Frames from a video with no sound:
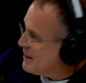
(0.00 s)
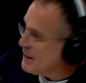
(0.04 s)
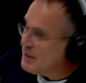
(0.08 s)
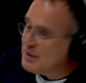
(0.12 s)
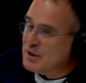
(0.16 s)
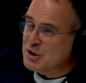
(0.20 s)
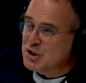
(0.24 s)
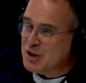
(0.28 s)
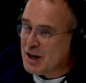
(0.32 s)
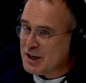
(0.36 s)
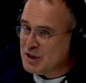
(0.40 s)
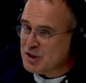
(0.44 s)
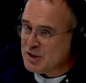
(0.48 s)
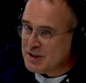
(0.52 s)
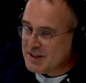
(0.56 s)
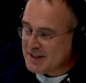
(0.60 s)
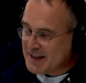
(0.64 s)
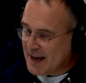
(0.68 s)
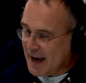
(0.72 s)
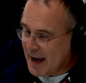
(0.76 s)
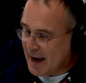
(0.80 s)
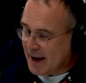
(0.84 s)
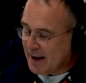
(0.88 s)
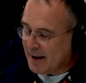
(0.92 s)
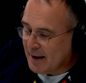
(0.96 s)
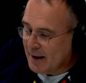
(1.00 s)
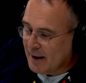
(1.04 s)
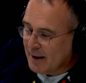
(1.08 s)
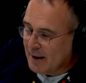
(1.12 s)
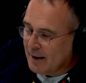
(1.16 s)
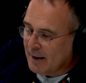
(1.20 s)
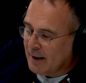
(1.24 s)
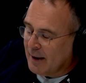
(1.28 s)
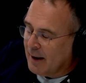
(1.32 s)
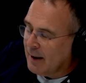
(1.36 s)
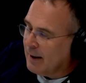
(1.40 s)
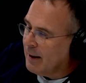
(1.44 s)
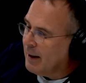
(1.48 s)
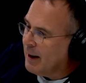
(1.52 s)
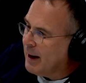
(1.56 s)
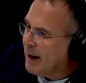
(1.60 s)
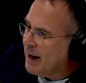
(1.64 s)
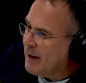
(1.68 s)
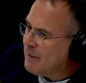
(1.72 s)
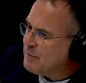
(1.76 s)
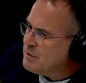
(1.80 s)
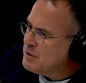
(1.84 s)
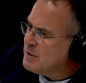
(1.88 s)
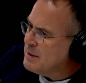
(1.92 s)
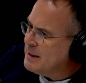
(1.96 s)
thing. The judges say, I
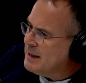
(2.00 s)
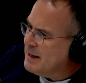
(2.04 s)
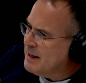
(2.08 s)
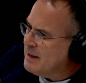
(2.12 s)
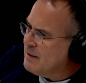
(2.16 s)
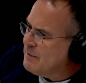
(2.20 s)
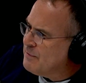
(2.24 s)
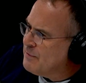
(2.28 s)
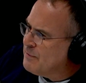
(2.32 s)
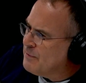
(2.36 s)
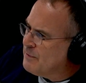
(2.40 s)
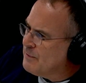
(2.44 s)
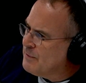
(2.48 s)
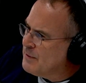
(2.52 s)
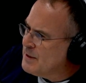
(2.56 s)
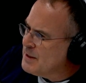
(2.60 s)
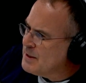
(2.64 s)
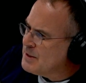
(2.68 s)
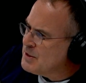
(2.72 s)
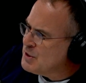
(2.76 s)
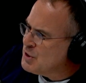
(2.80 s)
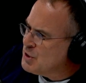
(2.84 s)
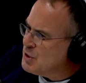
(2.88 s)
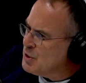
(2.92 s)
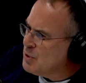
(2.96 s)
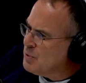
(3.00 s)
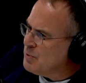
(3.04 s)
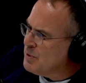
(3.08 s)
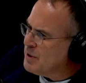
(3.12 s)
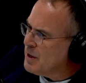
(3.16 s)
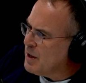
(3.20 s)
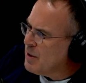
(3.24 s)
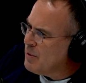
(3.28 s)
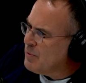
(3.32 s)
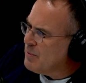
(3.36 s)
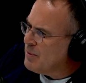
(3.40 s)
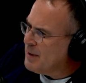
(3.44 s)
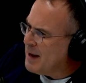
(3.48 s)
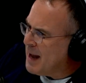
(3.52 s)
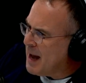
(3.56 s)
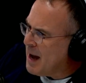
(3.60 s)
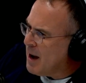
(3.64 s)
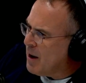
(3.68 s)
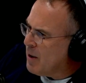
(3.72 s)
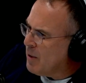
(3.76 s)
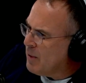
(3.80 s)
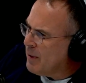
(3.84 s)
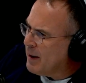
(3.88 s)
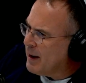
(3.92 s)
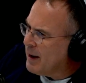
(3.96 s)
have to leave the studio
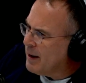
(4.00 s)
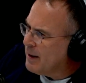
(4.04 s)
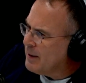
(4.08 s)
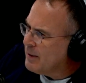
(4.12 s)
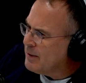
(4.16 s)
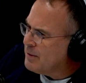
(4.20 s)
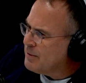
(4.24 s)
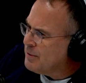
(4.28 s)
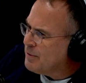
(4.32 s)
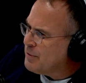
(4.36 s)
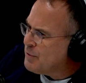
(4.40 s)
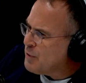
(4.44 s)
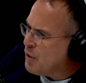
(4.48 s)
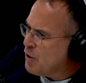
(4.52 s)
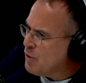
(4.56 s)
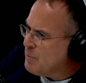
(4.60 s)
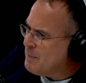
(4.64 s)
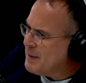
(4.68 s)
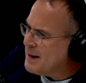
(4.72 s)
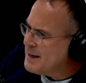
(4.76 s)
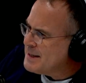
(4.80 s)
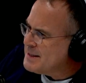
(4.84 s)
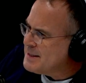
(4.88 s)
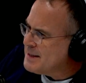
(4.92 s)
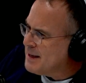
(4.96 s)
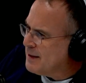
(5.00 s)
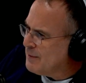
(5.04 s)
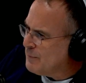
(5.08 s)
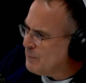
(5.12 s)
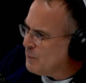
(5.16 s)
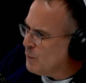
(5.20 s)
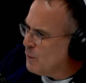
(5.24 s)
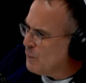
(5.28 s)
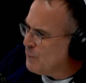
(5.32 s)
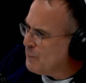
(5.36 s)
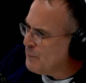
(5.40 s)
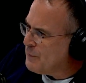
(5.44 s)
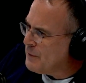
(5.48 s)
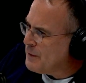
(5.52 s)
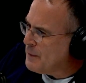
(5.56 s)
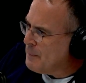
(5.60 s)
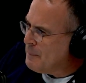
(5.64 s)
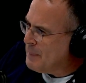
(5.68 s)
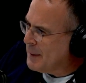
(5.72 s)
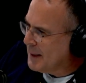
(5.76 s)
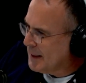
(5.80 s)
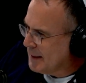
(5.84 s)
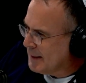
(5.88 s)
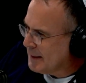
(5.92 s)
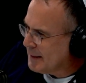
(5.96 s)
now and throw myself off the
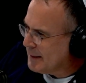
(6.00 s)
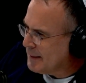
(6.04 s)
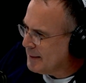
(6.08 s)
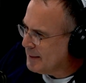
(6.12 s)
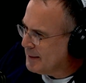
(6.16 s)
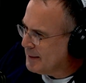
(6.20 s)
build.